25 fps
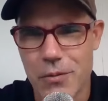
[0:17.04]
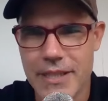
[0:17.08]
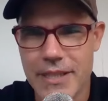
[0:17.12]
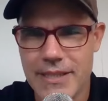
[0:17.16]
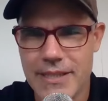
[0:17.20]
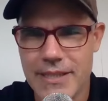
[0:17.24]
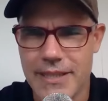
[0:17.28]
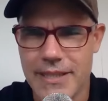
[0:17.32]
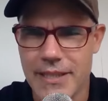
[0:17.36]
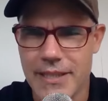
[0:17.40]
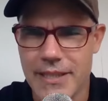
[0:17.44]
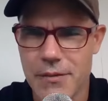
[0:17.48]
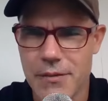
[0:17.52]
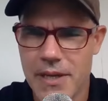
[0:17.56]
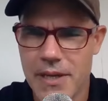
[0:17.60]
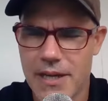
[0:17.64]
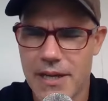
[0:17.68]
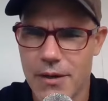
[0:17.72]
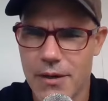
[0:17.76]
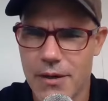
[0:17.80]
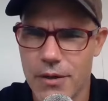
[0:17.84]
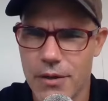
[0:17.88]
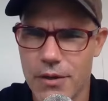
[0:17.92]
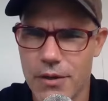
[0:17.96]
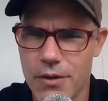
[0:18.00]
Hey
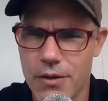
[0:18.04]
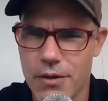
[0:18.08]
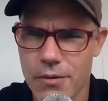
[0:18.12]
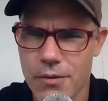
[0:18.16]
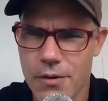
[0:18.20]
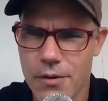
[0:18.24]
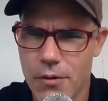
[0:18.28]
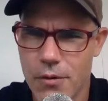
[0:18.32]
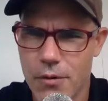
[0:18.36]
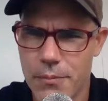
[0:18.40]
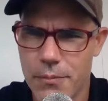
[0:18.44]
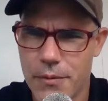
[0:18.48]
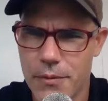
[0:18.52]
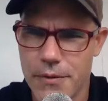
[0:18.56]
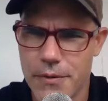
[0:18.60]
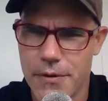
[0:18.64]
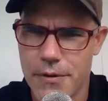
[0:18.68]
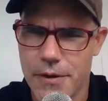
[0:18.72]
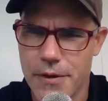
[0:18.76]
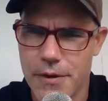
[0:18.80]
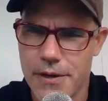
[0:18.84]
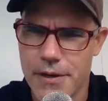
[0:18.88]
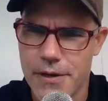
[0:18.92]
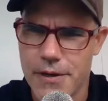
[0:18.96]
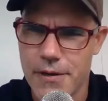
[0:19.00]
everybody, how you doing this week?
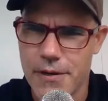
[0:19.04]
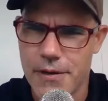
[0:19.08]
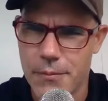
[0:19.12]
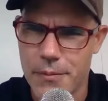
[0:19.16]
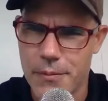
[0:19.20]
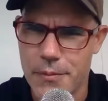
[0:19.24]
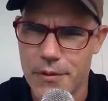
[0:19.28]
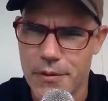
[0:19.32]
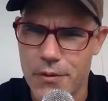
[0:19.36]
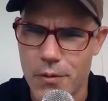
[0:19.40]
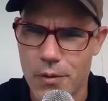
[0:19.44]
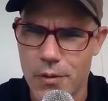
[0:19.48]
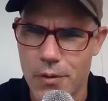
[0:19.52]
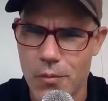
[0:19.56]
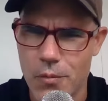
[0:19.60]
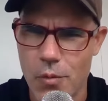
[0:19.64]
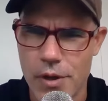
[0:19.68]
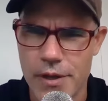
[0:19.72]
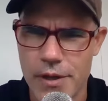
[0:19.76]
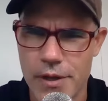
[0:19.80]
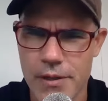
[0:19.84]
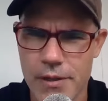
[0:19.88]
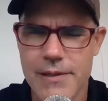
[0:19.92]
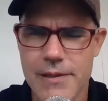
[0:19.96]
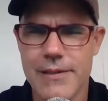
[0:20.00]
Tim, how are you?
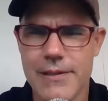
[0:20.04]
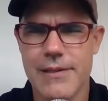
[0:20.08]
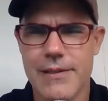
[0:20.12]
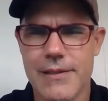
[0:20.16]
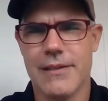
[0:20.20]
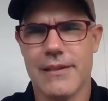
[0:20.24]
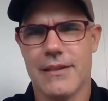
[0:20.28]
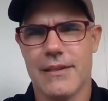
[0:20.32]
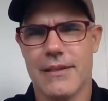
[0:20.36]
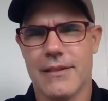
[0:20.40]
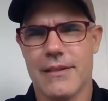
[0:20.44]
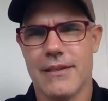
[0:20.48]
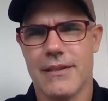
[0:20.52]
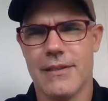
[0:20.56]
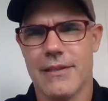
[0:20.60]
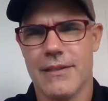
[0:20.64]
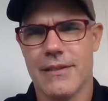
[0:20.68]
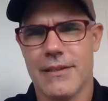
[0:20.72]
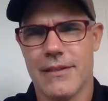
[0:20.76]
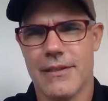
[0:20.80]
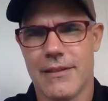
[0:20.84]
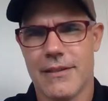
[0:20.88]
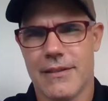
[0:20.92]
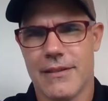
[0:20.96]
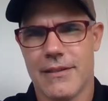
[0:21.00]
Hope you're
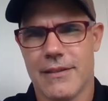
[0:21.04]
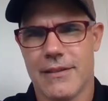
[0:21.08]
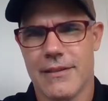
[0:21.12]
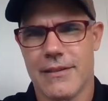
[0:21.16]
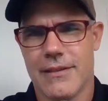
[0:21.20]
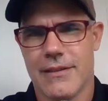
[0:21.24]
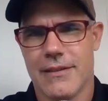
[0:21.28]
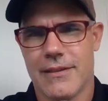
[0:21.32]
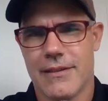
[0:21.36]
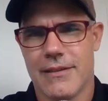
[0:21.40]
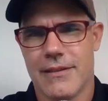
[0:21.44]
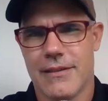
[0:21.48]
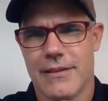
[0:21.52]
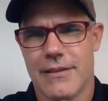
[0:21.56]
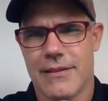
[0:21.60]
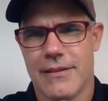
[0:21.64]
doing well.